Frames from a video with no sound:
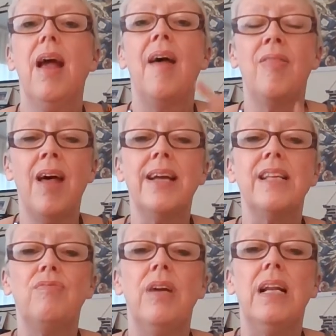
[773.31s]
And that
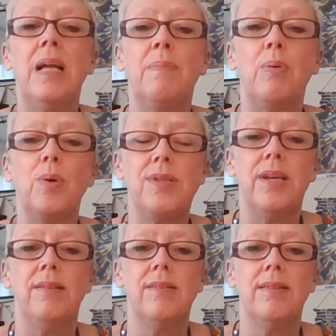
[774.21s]
is really
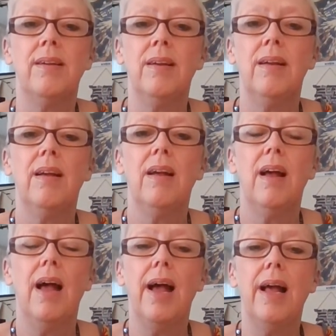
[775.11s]
important
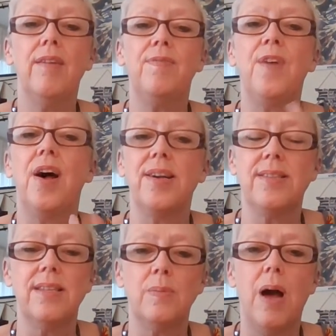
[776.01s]
for
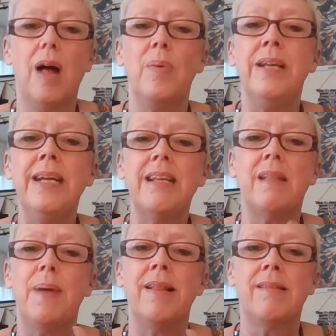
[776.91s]
us as well. We need to
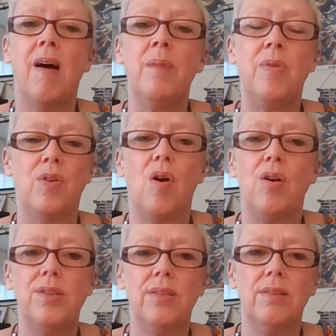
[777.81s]
spend time with God.